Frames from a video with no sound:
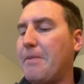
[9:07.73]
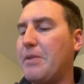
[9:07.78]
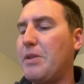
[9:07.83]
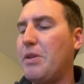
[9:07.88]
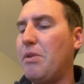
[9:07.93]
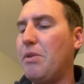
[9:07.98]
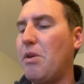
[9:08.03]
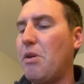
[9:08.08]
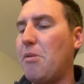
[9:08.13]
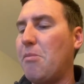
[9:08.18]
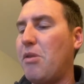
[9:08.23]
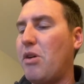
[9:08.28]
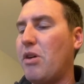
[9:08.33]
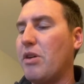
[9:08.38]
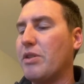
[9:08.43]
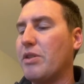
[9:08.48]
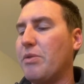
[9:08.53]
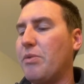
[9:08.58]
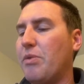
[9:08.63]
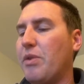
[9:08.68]
long
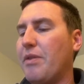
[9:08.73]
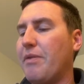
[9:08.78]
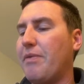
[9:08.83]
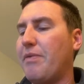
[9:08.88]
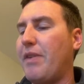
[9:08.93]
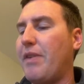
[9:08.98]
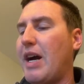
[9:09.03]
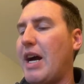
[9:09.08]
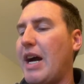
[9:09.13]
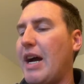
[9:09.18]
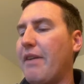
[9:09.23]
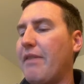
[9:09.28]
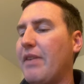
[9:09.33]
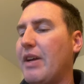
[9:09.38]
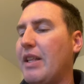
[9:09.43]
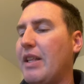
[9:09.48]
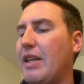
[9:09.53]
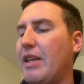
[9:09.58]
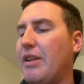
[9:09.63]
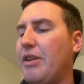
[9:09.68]
bars and 1 5.
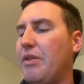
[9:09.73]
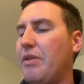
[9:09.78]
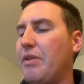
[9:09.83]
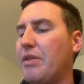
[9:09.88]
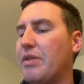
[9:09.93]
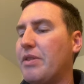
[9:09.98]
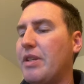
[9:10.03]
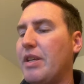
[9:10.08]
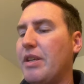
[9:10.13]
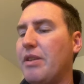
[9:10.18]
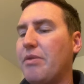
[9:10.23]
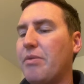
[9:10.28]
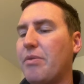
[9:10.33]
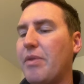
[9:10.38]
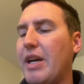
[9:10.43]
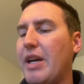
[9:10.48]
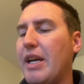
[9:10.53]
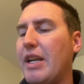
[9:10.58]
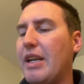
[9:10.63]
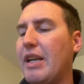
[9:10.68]
And then you can see the
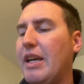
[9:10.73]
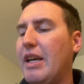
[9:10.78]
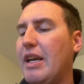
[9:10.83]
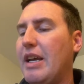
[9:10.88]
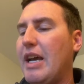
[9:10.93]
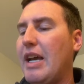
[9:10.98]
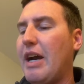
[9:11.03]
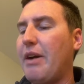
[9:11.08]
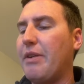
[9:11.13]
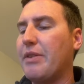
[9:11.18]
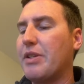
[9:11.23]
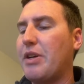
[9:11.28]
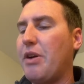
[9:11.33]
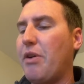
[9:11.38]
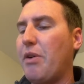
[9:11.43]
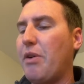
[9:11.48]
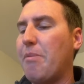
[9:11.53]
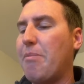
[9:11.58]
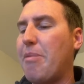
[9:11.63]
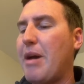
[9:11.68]
red, how it's
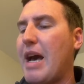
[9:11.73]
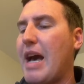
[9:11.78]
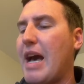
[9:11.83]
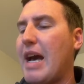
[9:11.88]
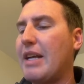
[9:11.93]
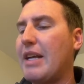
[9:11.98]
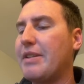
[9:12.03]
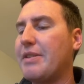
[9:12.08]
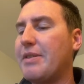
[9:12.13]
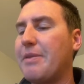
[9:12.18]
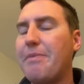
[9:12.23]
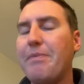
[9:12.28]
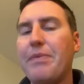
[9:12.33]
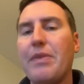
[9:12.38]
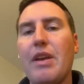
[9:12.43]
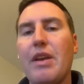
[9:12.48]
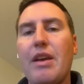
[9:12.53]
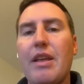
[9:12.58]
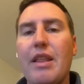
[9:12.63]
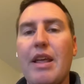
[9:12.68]
going past
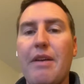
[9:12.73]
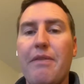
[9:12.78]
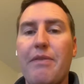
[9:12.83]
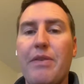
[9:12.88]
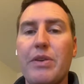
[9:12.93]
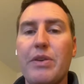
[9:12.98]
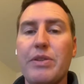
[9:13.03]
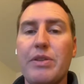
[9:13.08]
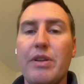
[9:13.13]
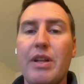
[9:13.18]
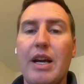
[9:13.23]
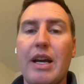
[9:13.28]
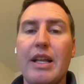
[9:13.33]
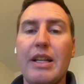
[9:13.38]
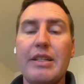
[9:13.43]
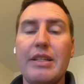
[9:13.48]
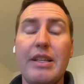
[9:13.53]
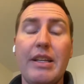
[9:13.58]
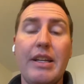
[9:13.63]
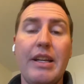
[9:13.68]
that first line.
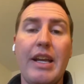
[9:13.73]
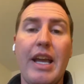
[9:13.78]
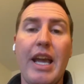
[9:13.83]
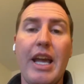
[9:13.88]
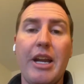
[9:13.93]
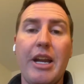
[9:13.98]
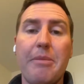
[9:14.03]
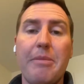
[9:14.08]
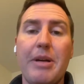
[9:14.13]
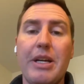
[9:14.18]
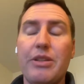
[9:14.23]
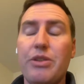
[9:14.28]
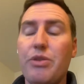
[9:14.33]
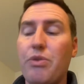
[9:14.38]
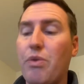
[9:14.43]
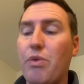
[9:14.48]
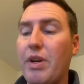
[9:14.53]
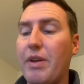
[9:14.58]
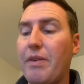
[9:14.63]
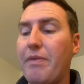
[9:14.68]
That's indicating about
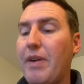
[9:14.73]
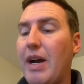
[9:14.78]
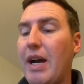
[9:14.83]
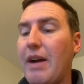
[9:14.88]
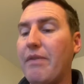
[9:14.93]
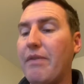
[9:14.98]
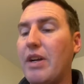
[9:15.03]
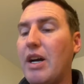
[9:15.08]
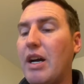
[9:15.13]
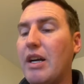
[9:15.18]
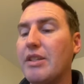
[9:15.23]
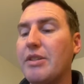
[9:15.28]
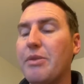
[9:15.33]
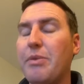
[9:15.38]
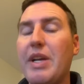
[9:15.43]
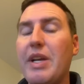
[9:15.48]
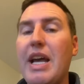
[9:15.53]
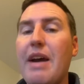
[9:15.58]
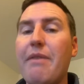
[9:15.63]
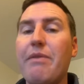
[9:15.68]
25 knots. So
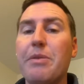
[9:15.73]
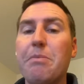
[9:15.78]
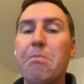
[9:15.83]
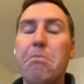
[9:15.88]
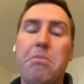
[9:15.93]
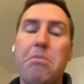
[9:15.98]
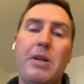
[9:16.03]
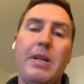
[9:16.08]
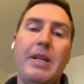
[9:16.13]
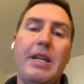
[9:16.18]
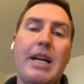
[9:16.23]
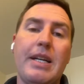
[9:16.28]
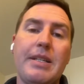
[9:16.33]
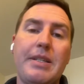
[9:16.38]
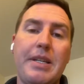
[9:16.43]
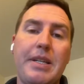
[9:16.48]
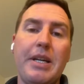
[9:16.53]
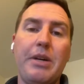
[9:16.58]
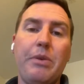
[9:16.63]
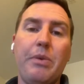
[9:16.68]
we'd have a pretty
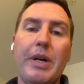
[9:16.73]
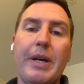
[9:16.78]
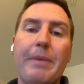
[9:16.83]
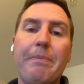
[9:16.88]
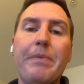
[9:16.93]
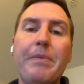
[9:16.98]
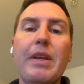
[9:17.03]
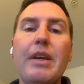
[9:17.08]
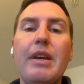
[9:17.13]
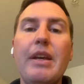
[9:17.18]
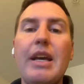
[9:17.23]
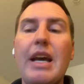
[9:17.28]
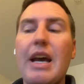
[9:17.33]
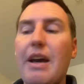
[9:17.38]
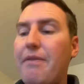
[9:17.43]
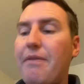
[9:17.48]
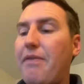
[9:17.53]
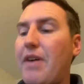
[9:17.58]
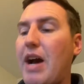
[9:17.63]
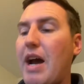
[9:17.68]
nice tailwind
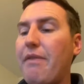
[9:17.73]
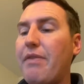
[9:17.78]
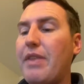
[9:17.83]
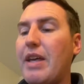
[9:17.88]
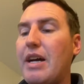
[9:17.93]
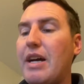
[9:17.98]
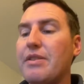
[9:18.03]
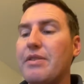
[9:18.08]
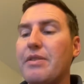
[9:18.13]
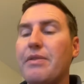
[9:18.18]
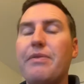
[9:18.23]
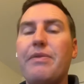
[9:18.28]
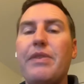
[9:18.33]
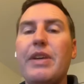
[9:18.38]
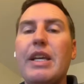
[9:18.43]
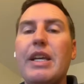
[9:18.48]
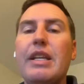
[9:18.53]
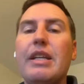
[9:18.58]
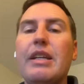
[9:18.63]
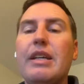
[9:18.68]
at 5,000
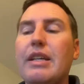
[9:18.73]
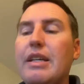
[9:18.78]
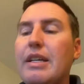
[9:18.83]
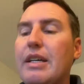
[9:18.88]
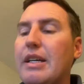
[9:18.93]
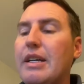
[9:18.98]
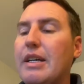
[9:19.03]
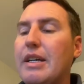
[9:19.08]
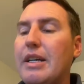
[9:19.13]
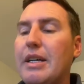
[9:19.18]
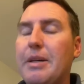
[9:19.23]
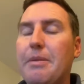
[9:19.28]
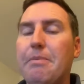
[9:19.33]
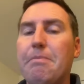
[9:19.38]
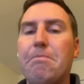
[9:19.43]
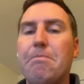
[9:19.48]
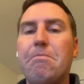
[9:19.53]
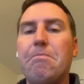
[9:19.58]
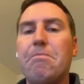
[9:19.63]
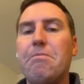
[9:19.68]
feet.
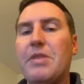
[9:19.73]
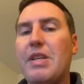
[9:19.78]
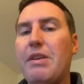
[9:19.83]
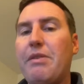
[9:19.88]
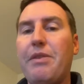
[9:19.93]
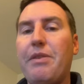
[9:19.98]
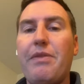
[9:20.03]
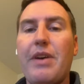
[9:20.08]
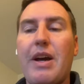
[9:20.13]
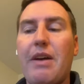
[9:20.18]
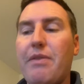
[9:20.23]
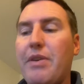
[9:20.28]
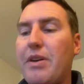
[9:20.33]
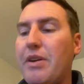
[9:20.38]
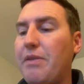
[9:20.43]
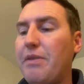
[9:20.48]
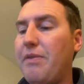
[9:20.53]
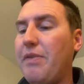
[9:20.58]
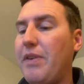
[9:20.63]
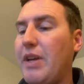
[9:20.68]

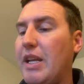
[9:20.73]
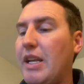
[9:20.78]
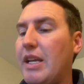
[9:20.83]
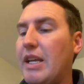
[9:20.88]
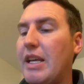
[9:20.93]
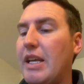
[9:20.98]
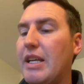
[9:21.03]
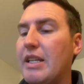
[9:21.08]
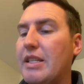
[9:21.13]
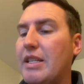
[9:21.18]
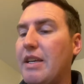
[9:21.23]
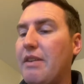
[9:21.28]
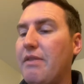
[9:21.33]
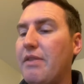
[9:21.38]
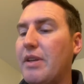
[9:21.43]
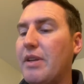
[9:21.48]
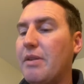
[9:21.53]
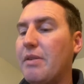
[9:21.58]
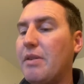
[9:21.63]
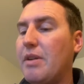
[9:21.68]
7,500 feet, it gets
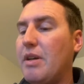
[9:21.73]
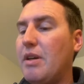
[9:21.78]
even